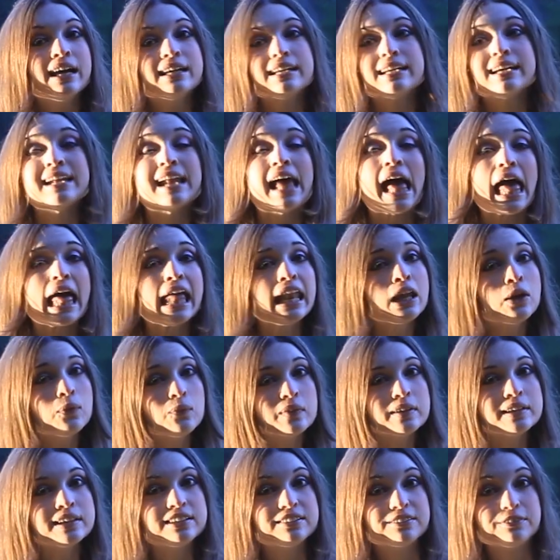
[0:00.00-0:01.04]
Can
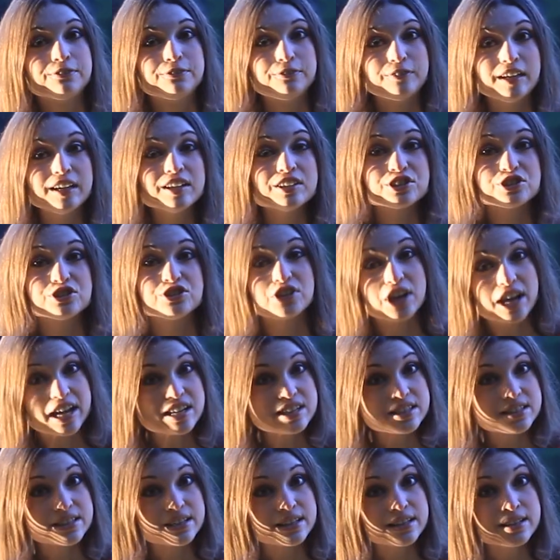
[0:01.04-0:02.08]
anyone defeat
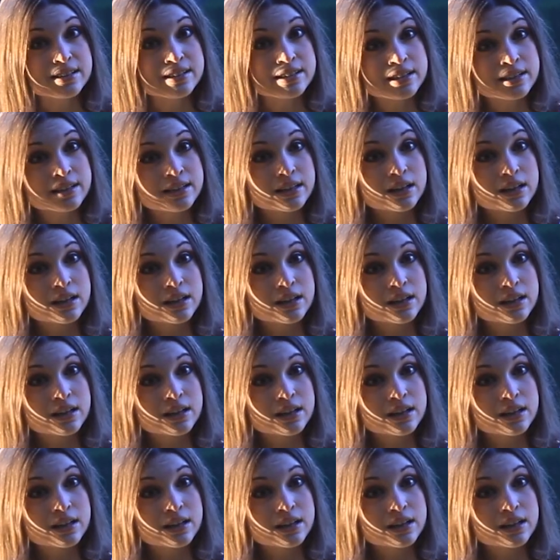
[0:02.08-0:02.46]
Jason?